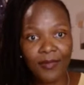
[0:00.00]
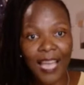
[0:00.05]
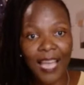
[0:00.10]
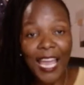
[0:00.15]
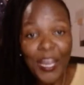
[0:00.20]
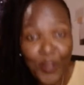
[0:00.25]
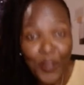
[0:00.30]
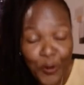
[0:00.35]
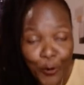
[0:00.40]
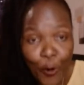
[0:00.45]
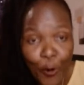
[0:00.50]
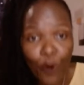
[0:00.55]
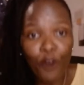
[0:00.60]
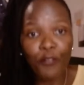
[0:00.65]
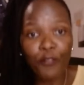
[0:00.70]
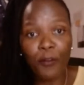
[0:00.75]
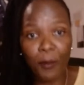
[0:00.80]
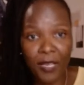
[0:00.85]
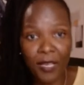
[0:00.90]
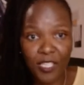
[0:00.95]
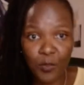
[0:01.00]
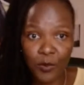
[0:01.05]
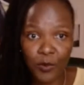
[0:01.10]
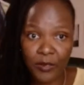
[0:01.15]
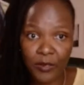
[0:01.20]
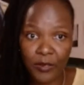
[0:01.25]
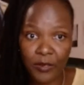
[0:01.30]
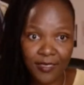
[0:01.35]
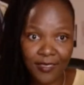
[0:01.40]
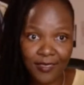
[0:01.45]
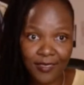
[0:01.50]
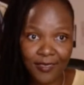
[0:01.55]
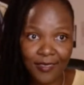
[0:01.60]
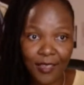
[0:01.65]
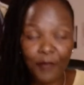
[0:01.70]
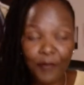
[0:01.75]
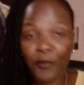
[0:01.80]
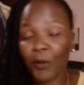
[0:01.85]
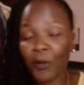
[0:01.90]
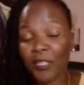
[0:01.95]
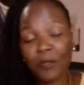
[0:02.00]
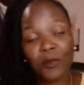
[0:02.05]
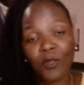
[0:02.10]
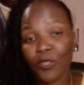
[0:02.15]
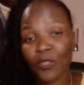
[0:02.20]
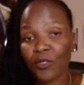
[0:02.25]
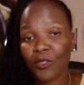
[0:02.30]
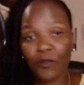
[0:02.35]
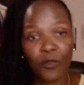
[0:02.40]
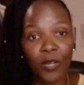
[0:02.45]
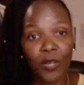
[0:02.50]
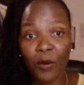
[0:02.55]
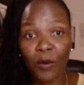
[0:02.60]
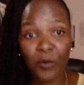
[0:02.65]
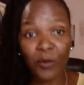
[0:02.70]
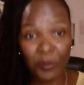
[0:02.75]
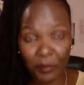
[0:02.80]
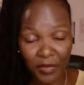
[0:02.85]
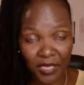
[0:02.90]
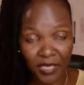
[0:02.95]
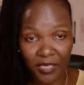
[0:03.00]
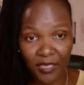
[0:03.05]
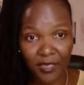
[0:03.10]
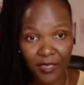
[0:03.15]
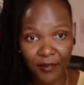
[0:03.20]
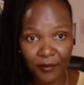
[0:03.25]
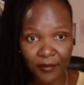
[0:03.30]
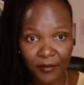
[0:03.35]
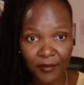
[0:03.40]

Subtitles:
I know from experience. If it wasn't because of God, I wouldn't be here.